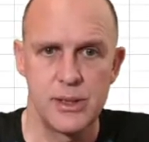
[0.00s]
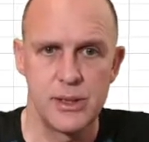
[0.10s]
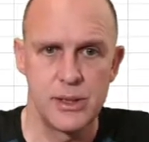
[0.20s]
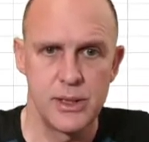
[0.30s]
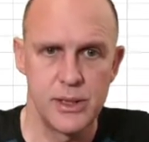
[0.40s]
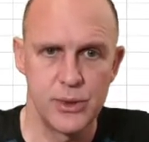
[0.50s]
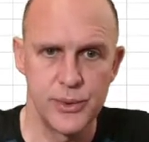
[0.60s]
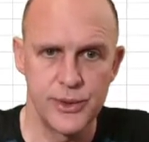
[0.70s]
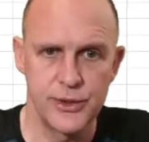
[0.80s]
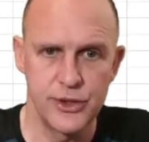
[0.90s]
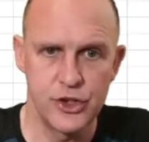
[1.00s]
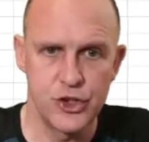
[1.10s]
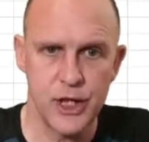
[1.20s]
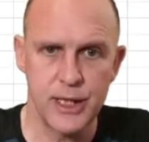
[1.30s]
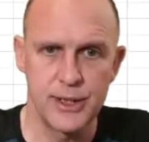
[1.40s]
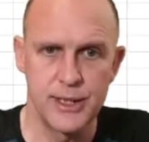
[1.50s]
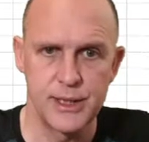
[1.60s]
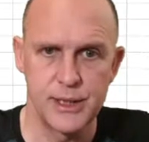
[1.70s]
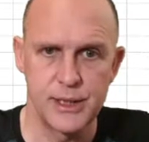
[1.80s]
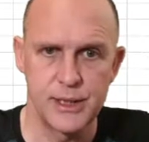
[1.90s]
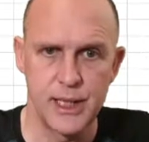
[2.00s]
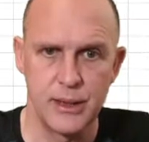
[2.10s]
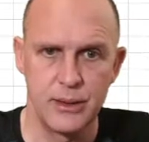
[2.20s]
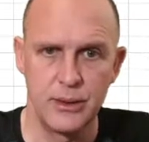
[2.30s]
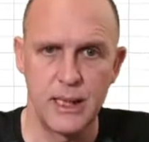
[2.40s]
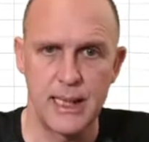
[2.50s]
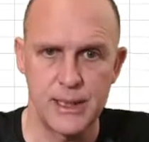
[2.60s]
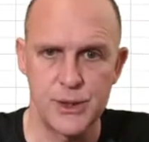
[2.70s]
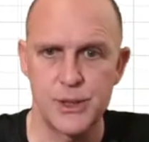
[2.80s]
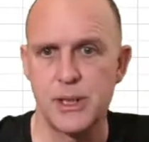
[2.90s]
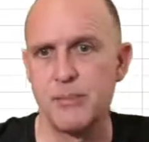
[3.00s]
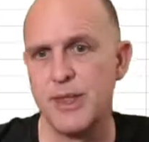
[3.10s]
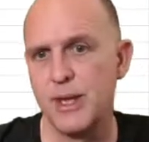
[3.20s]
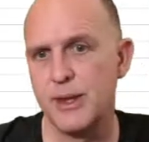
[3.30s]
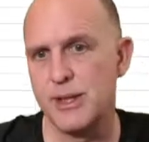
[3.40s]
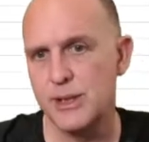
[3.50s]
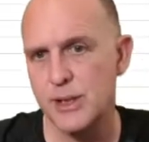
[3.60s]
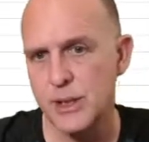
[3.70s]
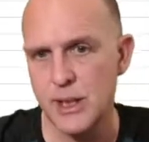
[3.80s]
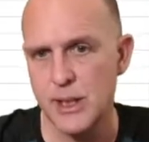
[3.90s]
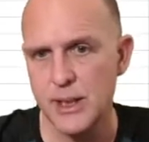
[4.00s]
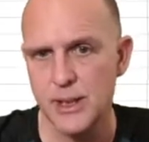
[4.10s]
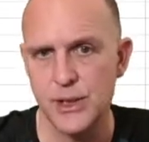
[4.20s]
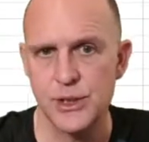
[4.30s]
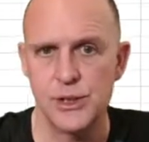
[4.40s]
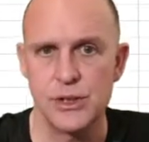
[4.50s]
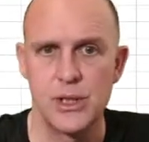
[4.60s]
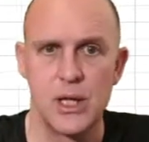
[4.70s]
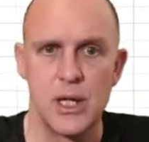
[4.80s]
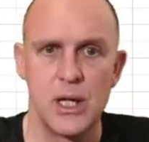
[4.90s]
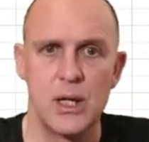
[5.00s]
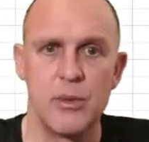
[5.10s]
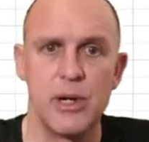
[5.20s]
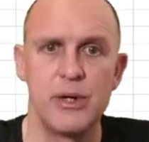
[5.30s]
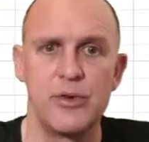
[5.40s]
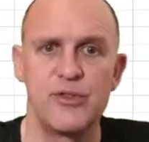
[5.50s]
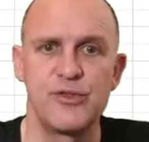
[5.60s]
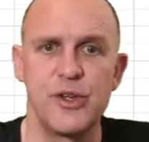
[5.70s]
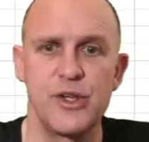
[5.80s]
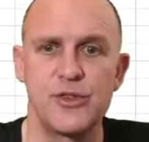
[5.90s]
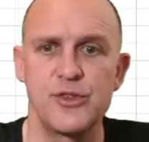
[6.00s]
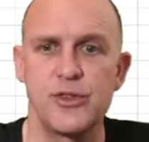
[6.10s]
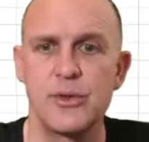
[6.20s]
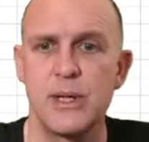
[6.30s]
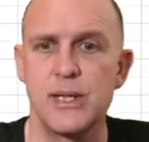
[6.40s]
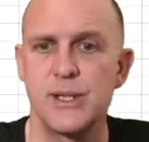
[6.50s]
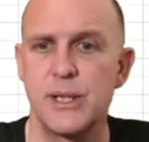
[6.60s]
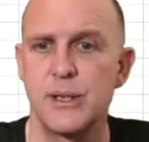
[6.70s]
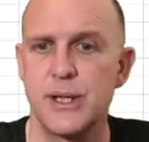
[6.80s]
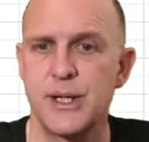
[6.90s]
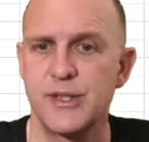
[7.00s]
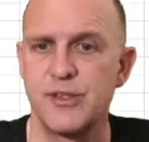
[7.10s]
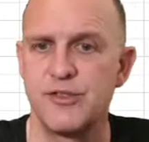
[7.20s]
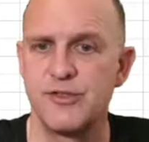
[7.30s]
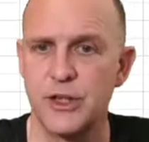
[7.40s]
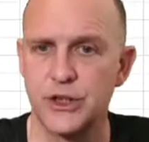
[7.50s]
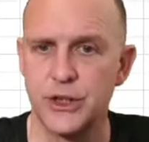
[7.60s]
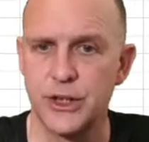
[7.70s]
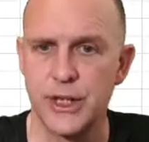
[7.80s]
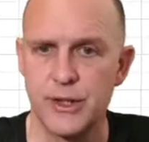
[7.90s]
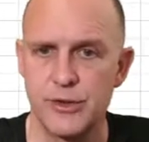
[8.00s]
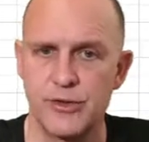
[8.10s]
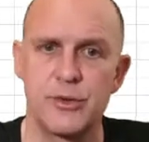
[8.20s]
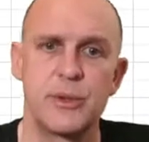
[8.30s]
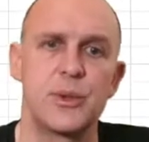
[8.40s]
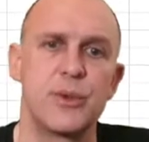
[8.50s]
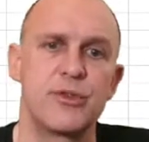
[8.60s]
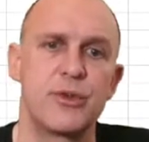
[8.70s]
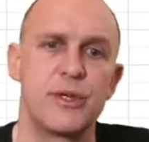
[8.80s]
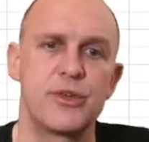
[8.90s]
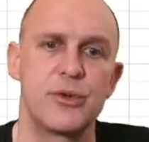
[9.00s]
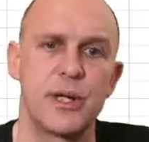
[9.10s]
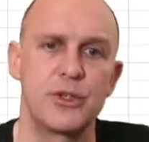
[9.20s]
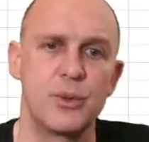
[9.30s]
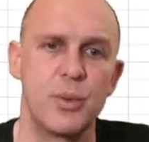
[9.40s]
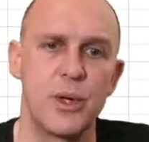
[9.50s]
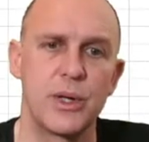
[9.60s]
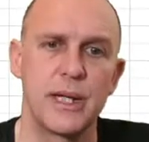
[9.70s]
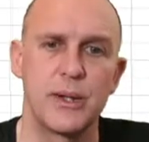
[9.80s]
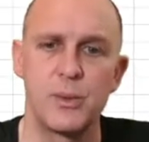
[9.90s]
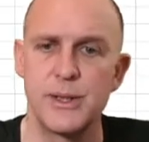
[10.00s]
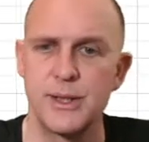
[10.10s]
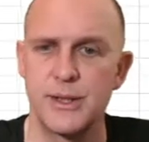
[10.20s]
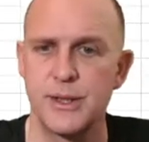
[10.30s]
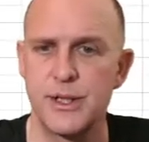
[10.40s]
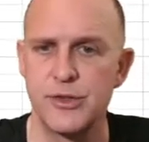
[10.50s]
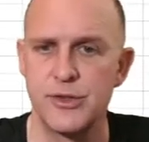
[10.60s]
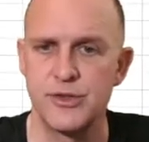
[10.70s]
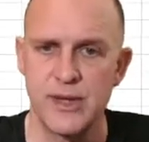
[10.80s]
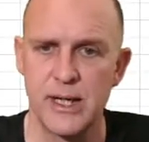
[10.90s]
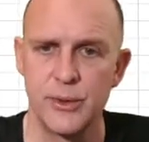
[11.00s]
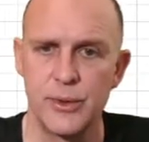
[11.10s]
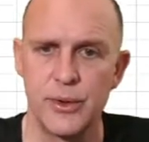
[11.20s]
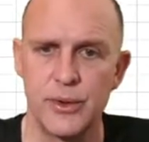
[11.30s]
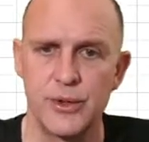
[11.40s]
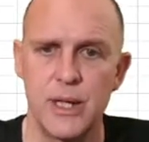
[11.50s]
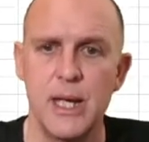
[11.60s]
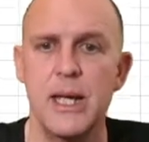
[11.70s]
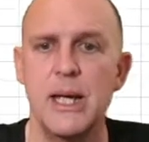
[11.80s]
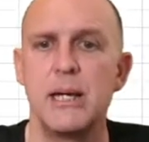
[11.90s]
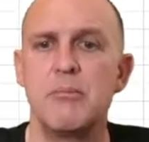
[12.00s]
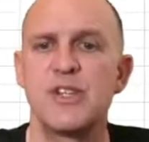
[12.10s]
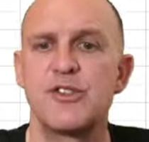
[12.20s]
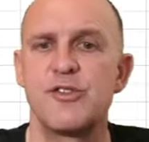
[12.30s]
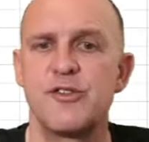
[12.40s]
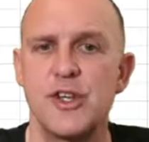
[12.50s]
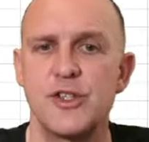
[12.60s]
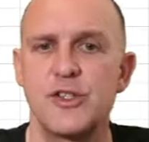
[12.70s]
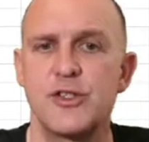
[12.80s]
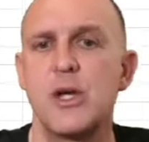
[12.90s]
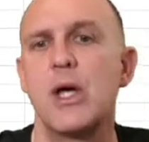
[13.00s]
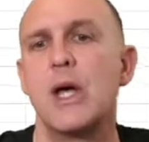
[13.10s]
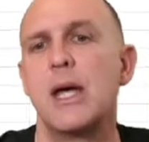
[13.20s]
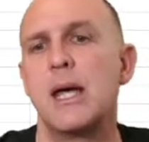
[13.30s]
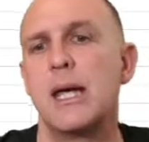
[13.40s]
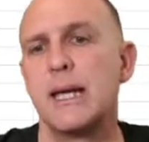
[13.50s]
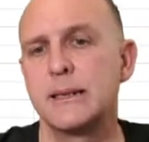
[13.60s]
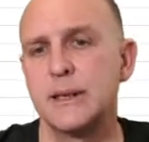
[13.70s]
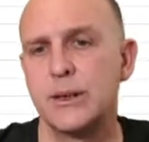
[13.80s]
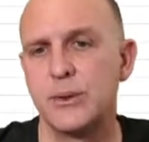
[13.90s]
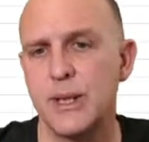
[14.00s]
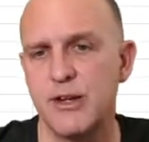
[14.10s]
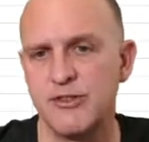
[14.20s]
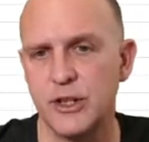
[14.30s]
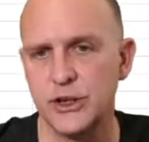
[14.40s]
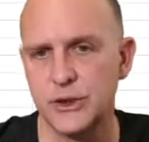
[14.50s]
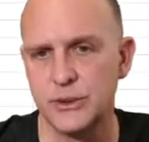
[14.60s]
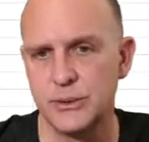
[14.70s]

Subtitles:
in order to check this cell has something that's in the list, well, it refers to a cell that has a function in it. So in order for it to actually work out whether the data is valid or not, it must first execute that function.